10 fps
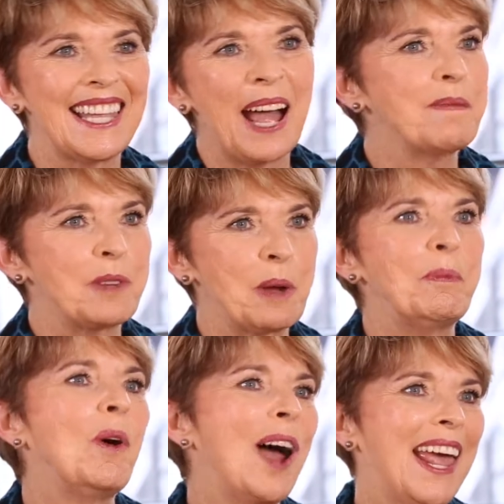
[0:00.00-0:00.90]
I'm
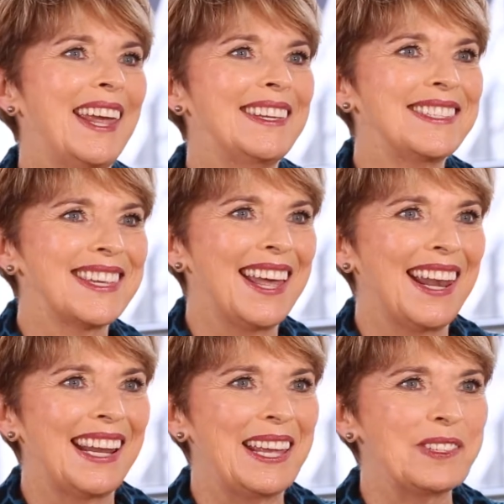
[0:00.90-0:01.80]
Temple Hayes,
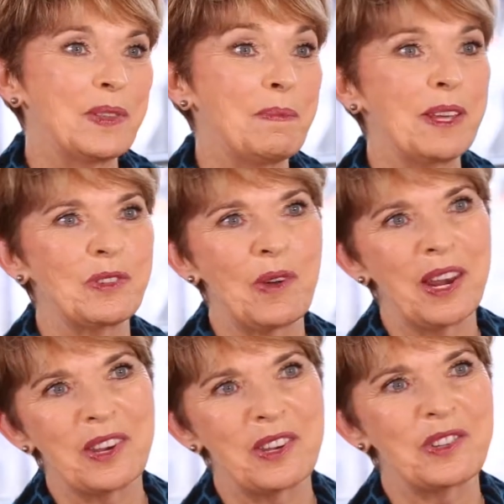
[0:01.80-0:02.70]
and I guess the best way
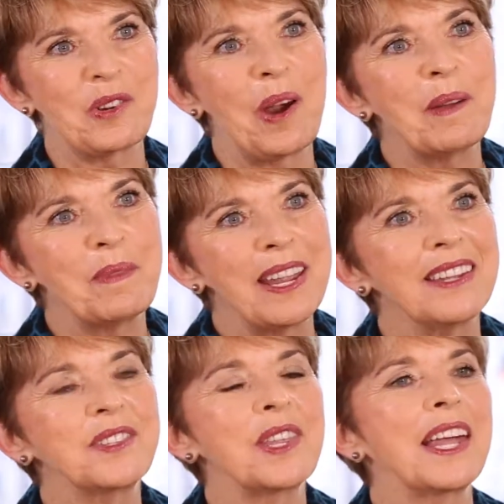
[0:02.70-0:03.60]
to describe me
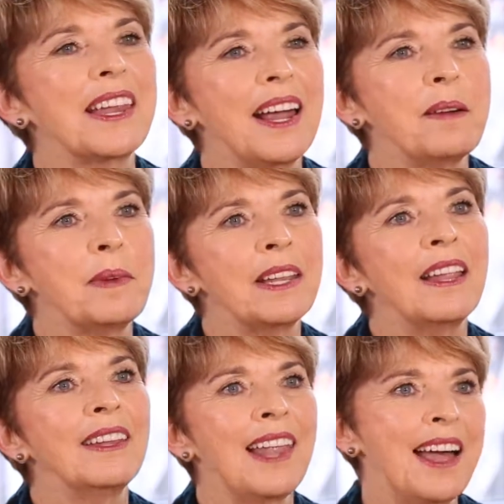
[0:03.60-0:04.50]
is that I'm a
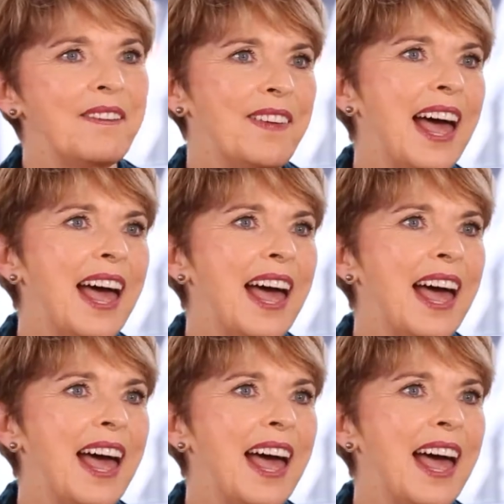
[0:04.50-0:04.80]
life